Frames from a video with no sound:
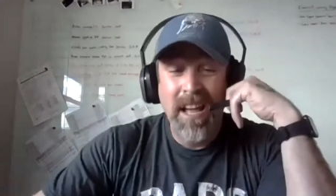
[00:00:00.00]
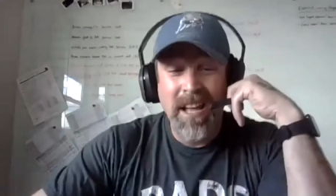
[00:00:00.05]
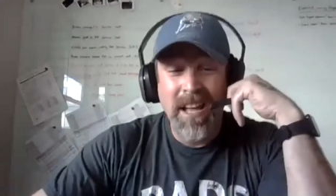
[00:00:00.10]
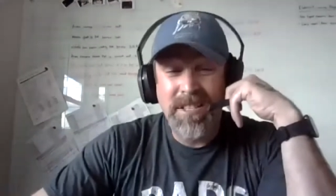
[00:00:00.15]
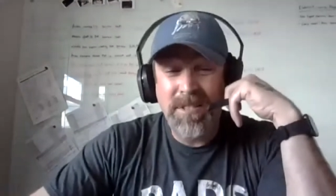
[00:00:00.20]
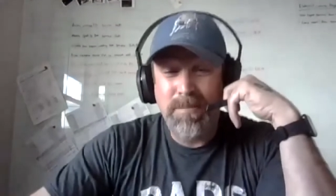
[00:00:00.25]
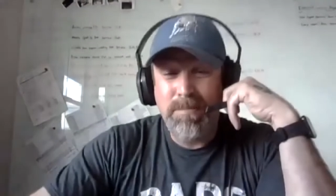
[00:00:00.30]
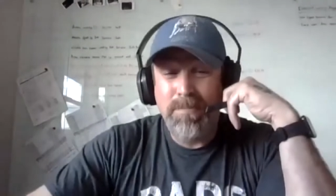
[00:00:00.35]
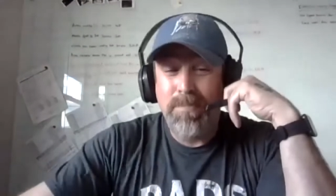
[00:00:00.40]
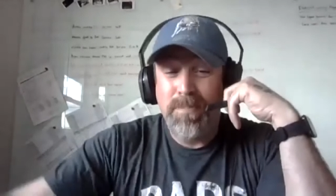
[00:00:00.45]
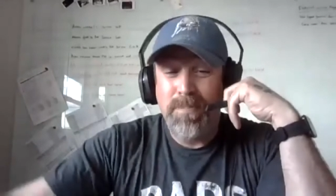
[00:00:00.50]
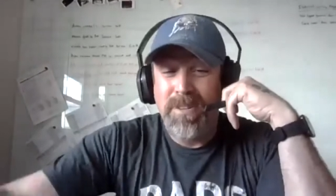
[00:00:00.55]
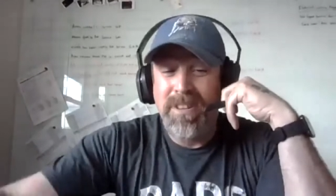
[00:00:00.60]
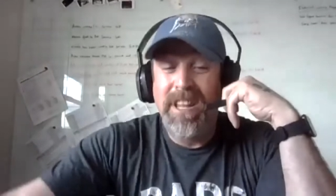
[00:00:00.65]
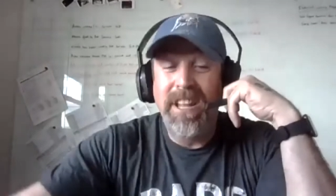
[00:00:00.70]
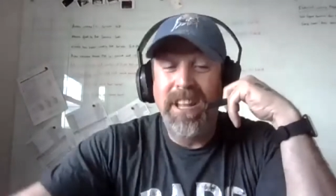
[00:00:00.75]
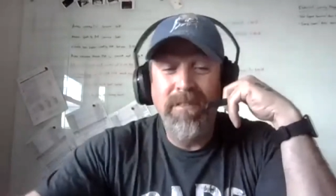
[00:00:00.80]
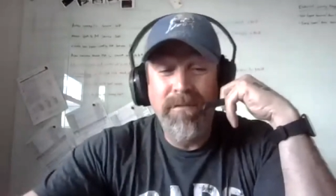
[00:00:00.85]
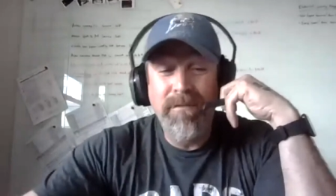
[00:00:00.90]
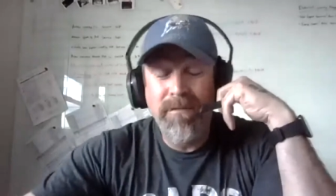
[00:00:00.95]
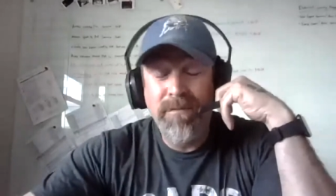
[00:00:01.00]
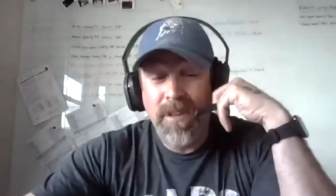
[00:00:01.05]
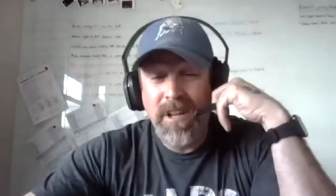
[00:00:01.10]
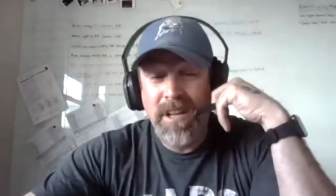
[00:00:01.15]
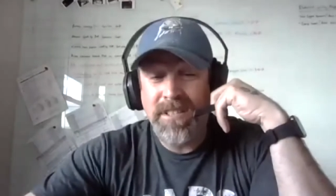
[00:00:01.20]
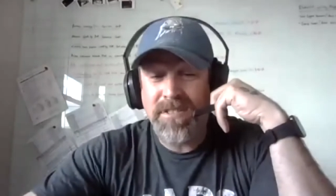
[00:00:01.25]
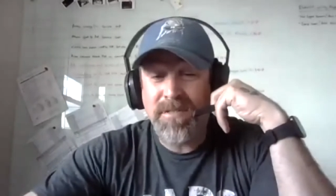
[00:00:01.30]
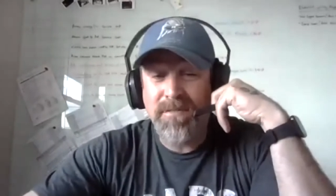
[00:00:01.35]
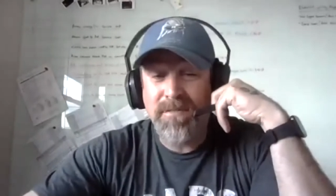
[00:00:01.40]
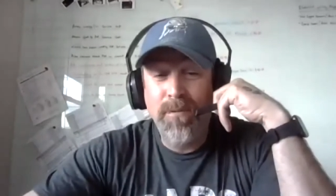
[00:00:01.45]
It's the
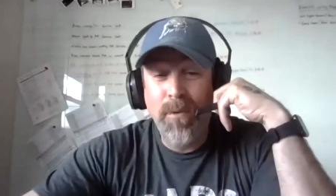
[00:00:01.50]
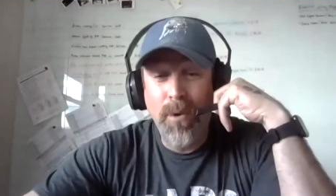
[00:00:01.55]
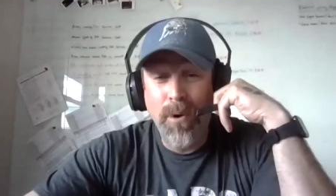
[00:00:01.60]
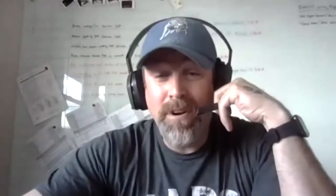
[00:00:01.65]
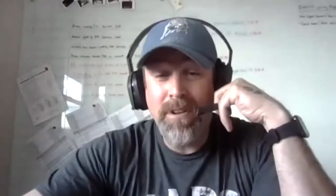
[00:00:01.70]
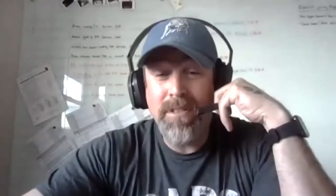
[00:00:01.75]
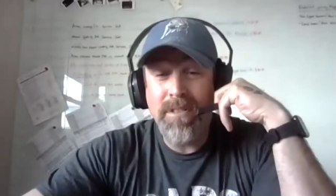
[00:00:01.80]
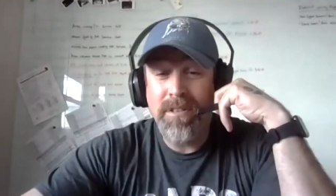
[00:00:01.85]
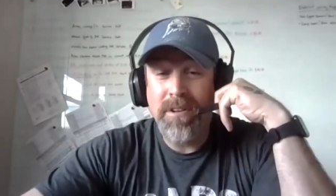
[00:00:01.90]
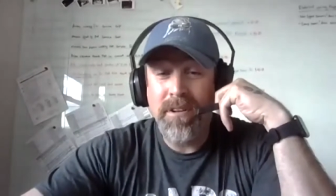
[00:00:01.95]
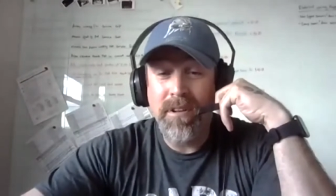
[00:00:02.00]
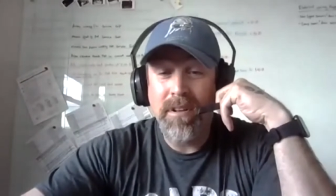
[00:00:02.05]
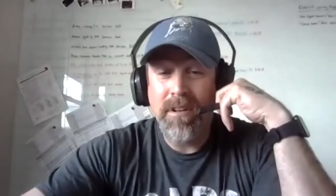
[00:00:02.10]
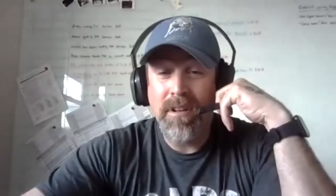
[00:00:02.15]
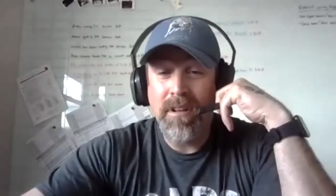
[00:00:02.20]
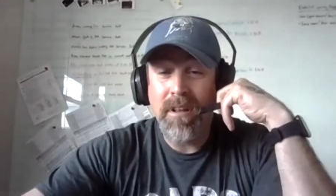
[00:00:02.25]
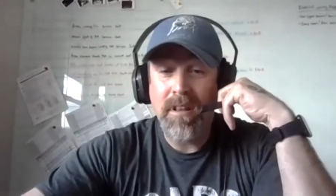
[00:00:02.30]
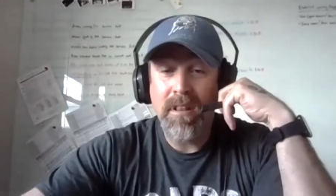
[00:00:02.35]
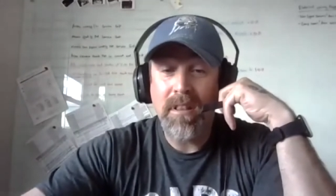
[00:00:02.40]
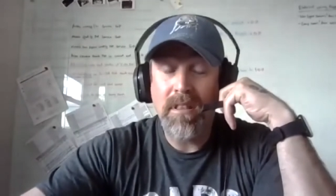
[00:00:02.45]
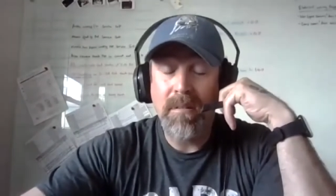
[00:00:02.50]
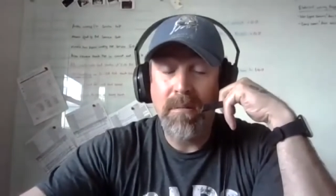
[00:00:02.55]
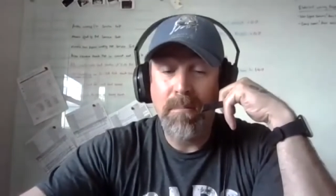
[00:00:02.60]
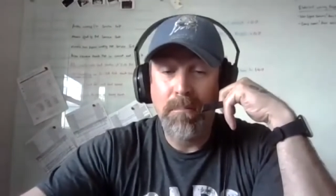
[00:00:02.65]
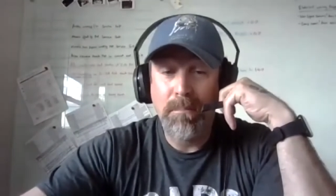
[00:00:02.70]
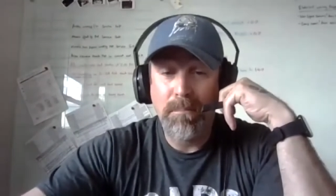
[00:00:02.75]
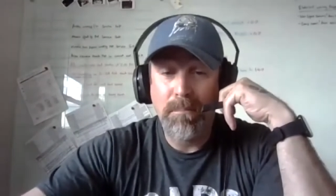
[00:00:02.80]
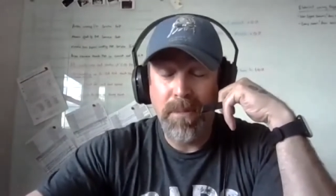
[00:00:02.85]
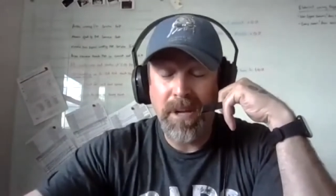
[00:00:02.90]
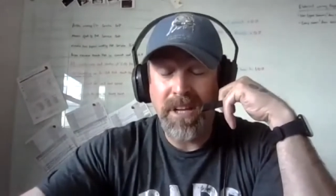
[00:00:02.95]
it's fourth
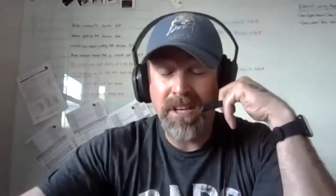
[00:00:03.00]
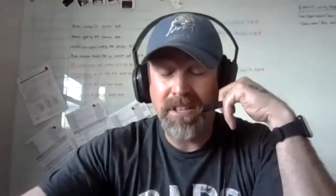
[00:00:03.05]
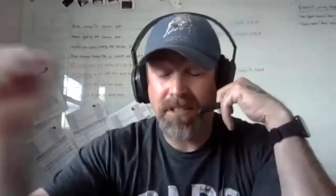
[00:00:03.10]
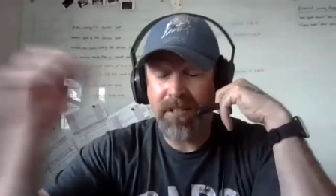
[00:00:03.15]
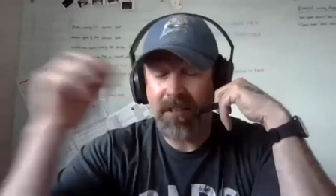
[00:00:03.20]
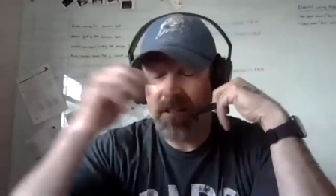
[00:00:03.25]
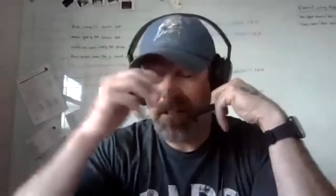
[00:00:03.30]
biggest